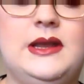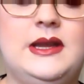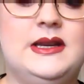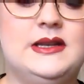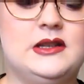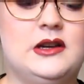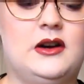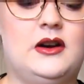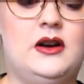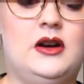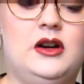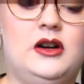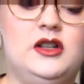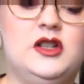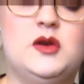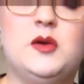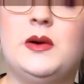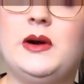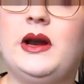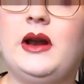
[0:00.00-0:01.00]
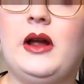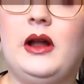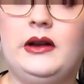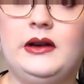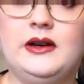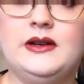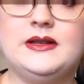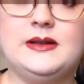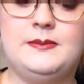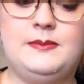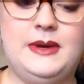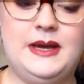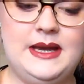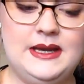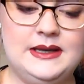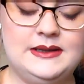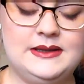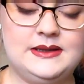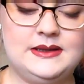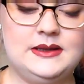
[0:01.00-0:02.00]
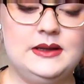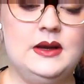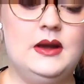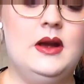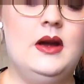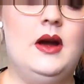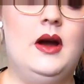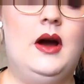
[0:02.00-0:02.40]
these are $20 a piece.